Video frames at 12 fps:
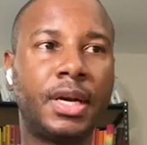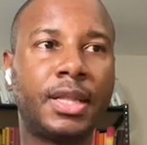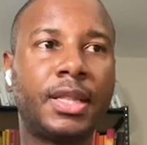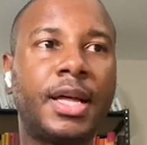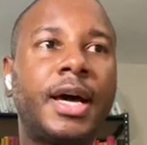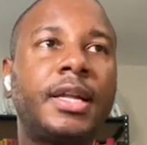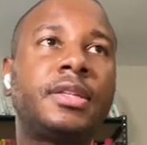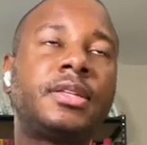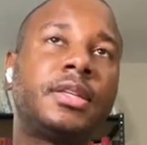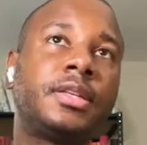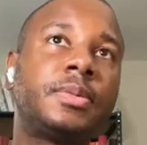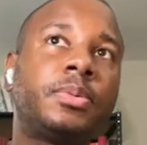A lot
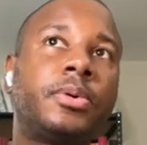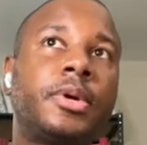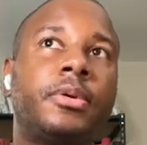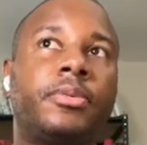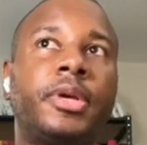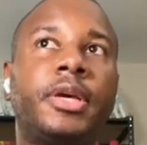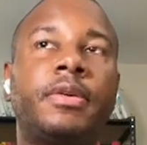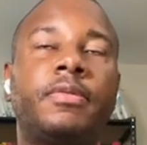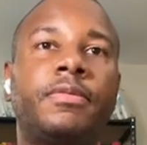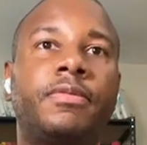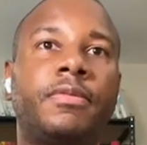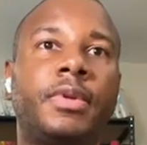to this point we
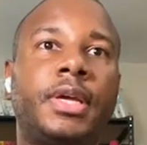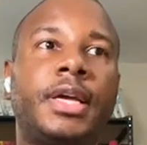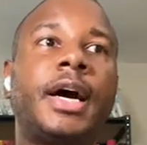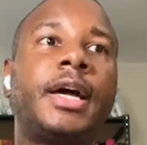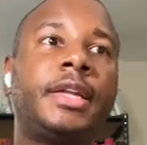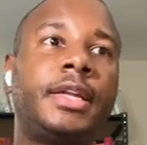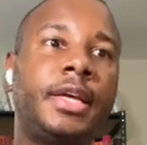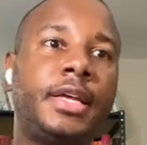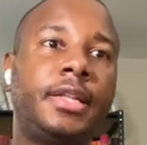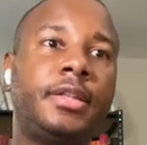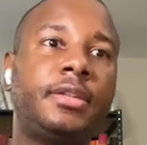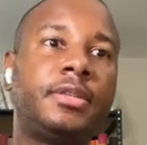have gotten
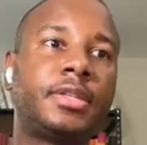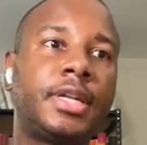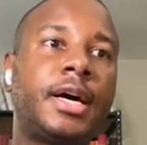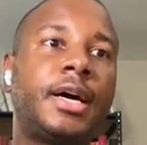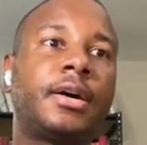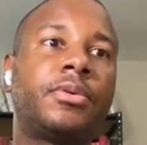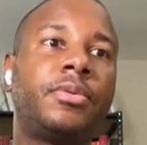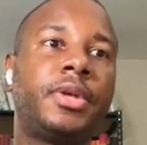in stock.